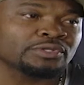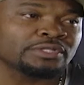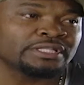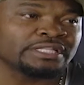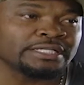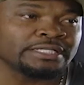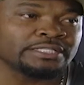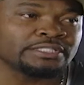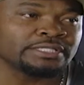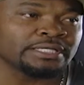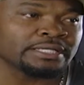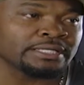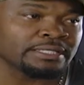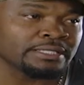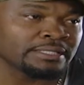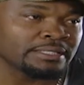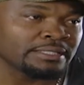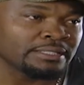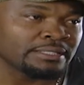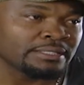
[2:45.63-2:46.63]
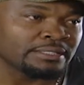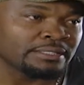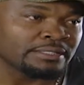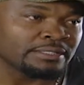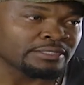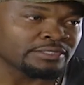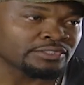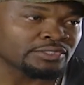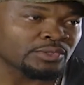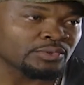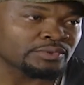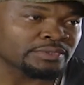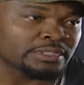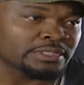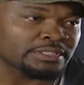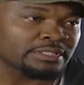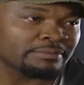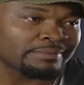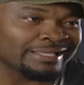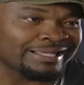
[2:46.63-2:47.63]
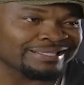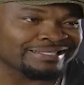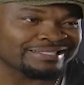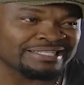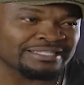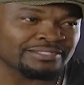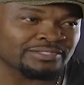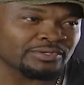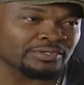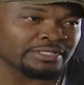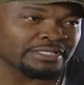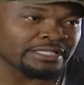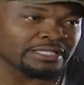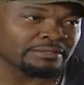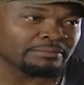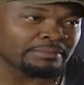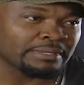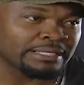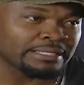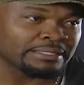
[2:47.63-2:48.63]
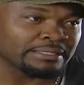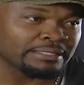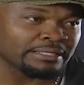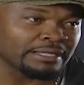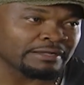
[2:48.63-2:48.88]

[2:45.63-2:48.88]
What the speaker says: to DJ in the sound system, like Cisco D, man,